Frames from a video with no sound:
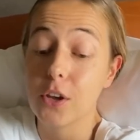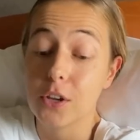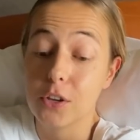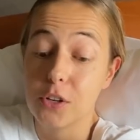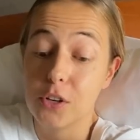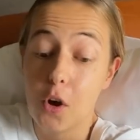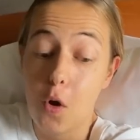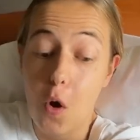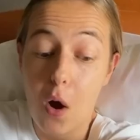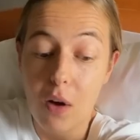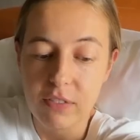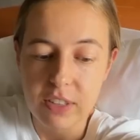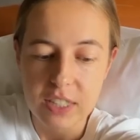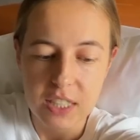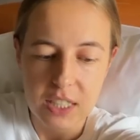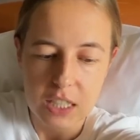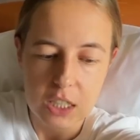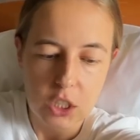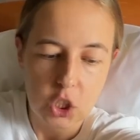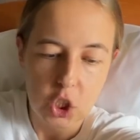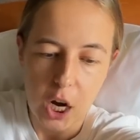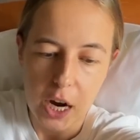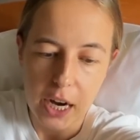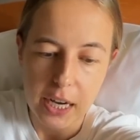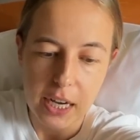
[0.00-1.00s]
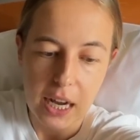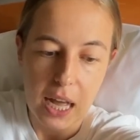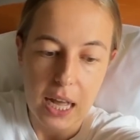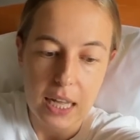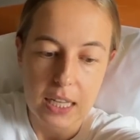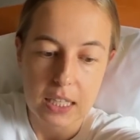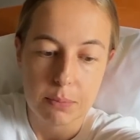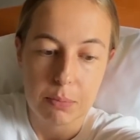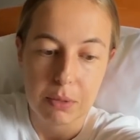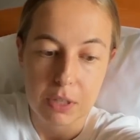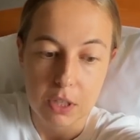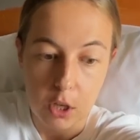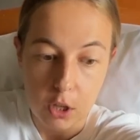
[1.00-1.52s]
You know, obviously China has
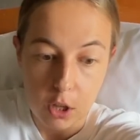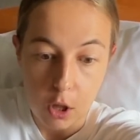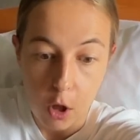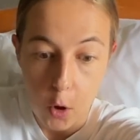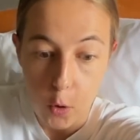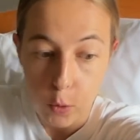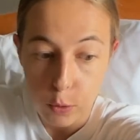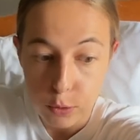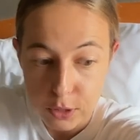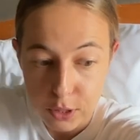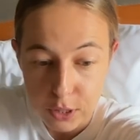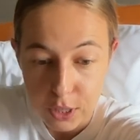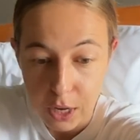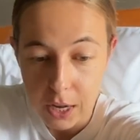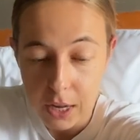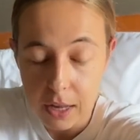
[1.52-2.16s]
been closed